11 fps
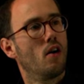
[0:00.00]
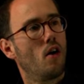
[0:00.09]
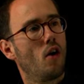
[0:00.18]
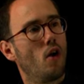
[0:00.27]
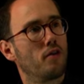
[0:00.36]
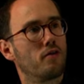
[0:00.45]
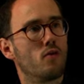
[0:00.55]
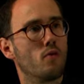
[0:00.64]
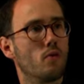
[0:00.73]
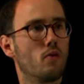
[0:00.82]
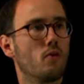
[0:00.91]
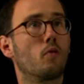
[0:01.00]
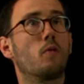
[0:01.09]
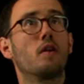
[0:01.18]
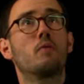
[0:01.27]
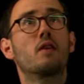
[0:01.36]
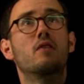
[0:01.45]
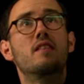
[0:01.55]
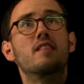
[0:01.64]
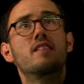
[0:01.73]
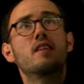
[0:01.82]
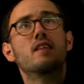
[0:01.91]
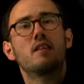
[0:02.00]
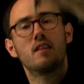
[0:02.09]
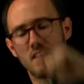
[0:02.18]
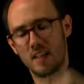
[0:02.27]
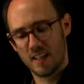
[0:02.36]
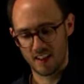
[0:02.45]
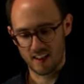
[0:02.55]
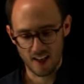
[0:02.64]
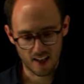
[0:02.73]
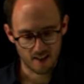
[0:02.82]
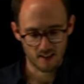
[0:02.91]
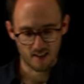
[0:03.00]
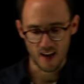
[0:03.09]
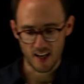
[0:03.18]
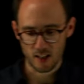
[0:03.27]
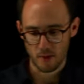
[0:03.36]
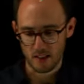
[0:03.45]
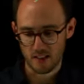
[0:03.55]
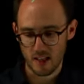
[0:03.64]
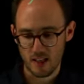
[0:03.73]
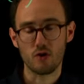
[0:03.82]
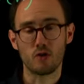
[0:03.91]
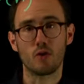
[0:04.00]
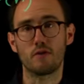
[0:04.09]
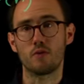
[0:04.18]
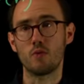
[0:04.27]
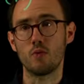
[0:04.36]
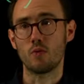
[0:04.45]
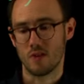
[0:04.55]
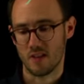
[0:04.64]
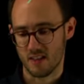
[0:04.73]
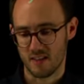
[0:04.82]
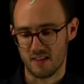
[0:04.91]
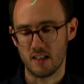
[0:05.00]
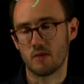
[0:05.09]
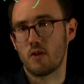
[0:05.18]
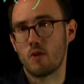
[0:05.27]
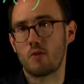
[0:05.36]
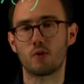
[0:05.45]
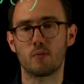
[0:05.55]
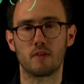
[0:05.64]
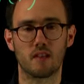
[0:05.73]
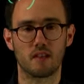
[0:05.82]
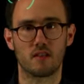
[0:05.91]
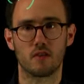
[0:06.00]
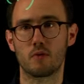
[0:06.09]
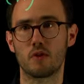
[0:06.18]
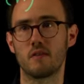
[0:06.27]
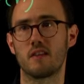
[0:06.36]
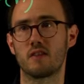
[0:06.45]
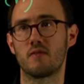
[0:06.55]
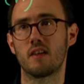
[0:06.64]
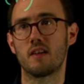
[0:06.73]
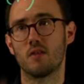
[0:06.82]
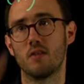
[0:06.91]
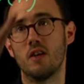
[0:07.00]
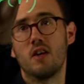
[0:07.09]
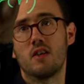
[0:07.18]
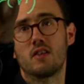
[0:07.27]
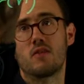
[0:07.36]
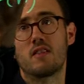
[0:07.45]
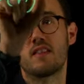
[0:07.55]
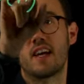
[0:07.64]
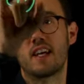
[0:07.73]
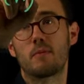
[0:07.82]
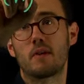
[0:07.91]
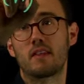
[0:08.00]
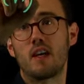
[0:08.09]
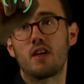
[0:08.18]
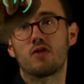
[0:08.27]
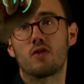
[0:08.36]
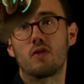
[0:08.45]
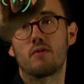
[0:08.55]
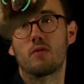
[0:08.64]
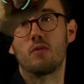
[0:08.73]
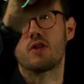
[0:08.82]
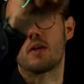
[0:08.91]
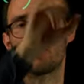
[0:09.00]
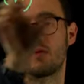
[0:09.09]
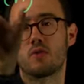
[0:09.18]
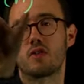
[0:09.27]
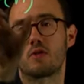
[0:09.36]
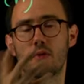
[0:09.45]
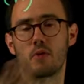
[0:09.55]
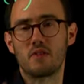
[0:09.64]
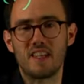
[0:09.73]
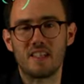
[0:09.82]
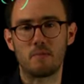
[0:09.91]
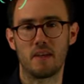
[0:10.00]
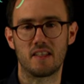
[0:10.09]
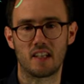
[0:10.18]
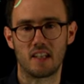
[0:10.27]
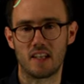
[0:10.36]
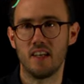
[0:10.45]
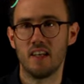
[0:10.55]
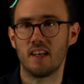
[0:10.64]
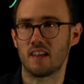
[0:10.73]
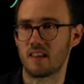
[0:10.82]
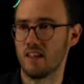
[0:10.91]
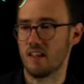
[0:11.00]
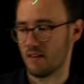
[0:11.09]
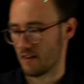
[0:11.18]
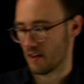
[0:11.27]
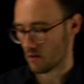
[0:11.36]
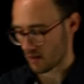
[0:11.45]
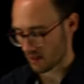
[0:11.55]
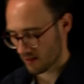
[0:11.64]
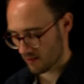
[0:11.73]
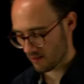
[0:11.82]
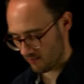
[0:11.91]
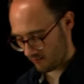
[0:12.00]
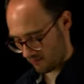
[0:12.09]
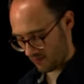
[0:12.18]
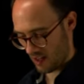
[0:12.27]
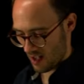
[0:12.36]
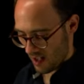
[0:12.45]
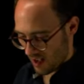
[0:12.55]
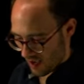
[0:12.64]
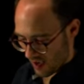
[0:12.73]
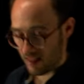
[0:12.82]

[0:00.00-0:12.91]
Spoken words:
of nu when we consider that the expectation of nu is zero, which we did in the previous video. So this expectation of nu times nu transpose is basically the variance. And